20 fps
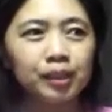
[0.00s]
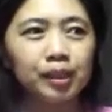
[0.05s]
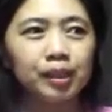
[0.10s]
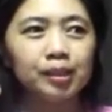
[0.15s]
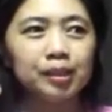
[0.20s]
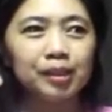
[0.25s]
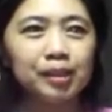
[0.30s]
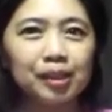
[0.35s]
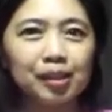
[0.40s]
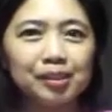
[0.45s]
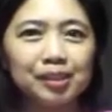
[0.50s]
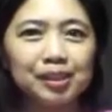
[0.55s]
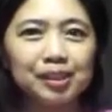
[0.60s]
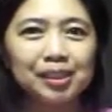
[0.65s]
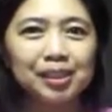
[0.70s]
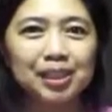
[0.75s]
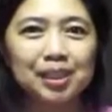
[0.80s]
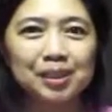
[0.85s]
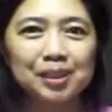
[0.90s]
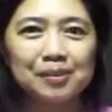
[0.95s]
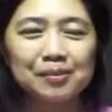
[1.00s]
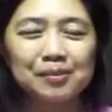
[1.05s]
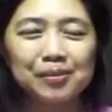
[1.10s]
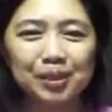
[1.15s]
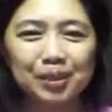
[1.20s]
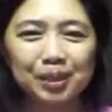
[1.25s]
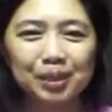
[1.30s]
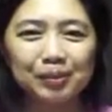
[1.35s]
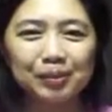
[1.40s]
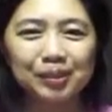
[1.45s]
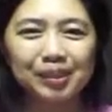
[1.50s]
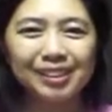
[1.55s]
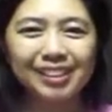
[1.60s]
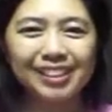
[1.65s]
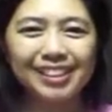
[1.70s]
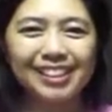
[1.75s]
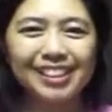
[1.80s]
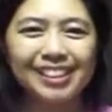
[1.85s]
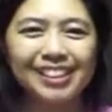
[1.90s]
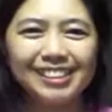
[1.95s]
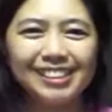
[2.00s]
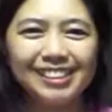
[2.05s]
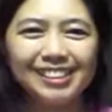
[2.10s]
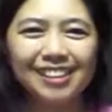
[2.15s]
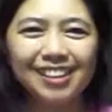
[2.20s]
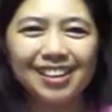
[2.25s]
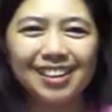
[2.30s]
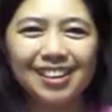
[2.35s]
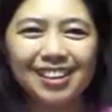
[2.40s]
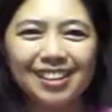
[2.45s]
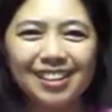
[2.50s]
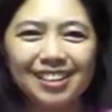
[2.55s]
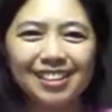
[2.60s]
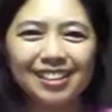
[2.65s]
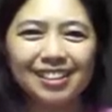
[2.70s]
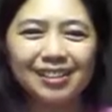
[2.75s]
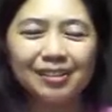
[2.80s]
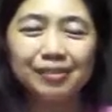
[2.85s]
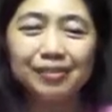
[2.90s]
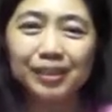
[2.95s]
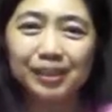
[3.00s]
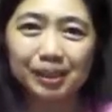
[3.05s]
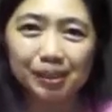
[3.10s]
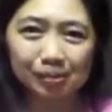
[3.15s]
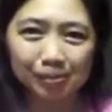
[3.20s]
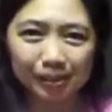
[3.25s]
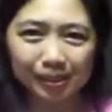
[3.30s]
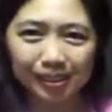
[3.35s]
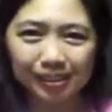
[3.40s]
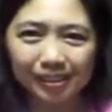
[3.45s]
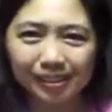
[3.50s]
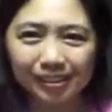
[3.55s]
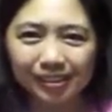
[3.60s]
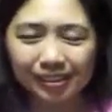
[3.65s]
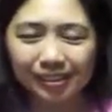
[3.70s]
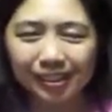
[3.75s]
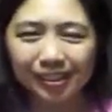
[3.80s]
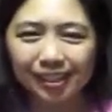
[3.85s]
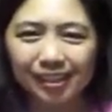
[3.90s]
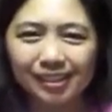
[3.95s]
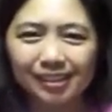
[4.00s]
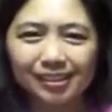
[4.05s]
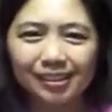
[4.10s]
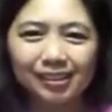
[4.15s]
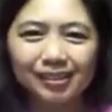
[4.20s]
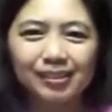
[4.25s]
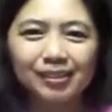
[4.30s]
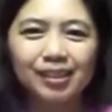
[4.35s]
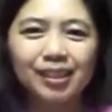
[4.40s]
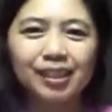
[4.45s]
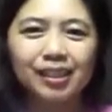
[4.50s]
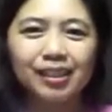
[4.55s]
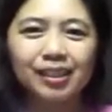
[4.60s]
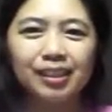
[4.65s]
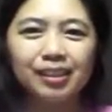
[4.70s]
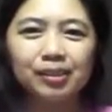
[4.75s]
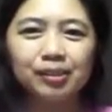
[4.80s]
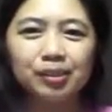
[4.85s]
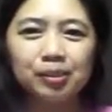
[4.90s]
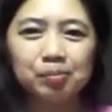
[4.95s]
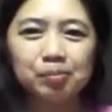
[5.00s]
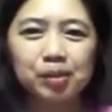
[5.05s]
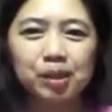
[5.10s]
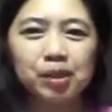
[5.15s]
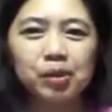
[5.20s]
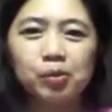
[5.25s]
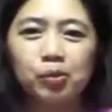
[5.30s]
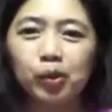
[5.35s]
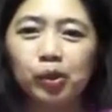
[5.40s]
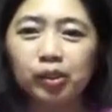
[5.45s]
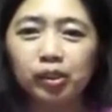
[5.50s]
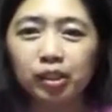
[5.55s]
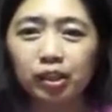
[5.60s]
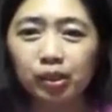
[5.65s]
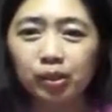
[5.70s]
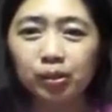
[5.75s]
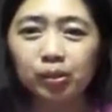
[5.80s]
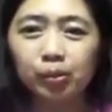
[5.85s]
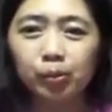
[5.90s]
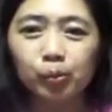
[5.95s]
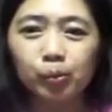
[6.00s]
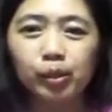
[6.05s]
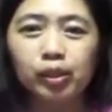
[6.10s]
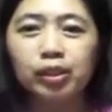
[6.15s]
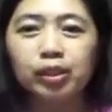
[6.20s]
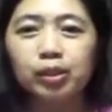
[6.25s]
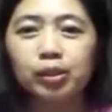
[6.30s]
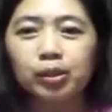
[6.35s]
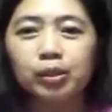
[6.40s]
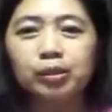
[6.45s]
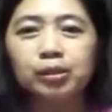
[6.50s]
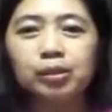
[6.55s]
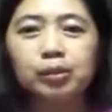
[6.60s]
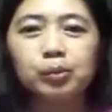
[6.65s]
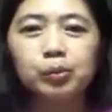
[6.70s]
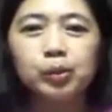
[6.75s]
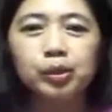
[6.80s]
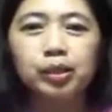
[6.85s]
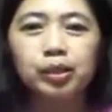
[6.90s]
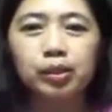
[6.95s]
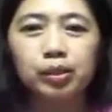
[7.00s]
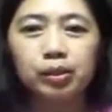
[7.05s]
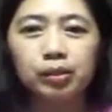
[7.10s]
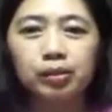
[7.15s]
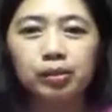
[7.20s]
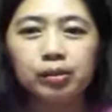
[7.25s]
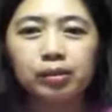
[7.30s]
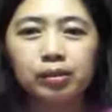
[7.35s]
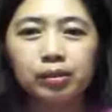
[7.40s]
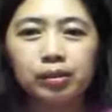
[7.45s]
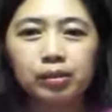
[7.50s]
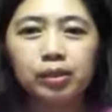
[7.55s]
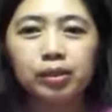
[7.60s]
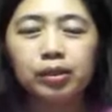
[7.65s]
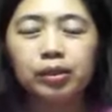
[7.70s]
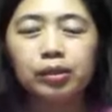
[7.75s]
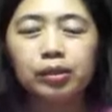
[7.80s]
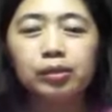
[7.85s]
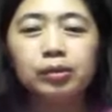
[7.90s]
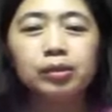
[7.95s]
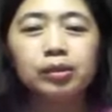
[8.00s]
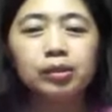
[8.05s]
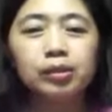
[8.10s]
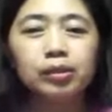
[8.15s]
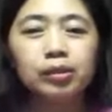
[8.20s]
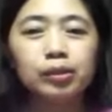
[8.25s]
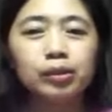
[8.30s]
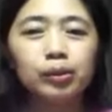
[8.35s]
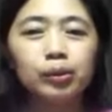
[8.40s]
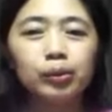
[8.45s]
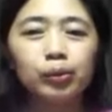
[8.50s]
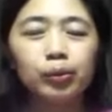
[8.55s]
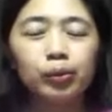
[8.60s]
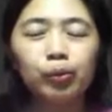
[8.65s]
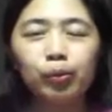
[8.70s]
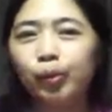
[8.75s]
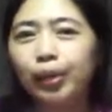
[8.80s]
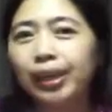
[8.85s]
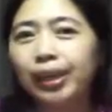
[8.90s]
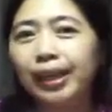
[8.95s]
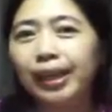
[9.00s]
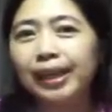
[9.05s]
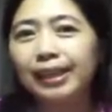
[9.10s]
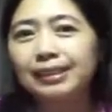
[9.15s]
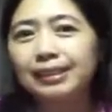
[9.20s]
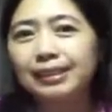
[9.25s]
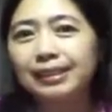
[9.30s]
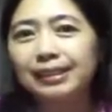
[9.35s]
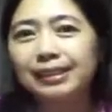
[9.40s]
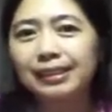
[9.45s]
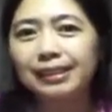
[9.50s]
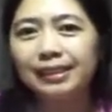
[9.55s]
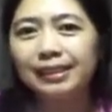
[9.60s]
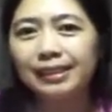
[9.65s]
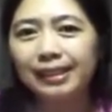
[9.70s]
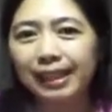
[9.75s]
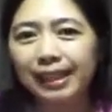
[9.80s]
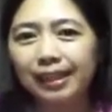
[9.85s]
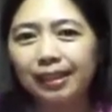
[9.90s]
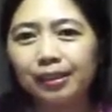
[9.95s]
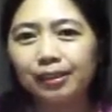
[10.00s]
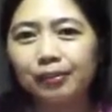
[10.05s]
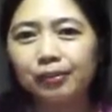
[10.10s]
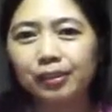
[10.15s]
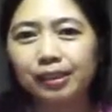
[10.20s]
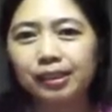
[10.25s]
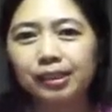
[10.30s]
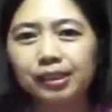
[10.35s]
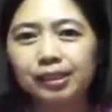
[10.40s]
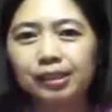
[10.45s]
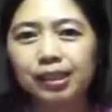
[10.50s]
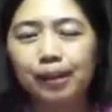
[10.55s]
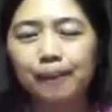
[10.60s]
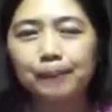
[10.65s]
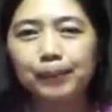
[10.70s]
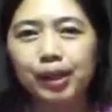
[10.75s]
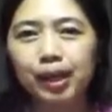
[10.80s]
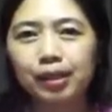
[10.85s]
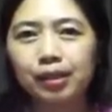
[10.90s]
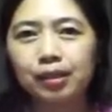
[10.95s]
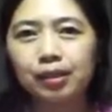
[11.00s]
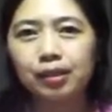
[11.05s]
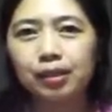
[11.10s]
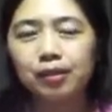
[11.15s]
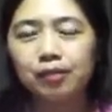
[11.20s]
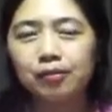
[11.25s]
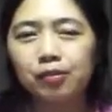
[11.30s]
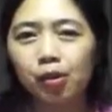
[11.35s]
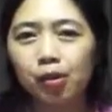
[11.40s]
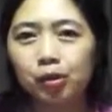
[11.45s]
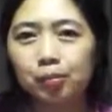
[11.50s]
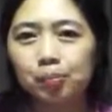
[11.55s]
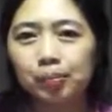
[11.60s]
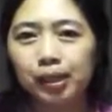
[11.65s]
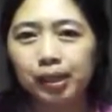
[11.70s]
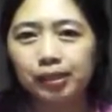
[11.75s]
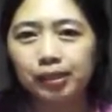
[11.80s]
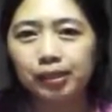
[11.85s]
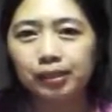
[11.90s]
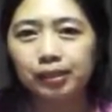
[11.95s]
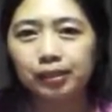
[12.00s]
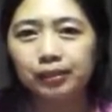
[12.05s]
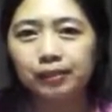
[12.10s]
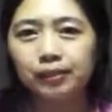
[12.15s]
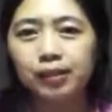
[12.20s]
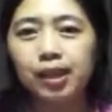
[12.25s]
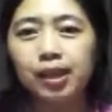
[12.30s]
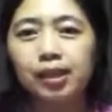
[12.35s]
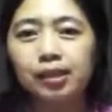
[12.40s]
The auxiliary verbs, yes, are invisible. Okay, so it could be want you, will you, would you, could you. So we can't tell if it's negative or positive.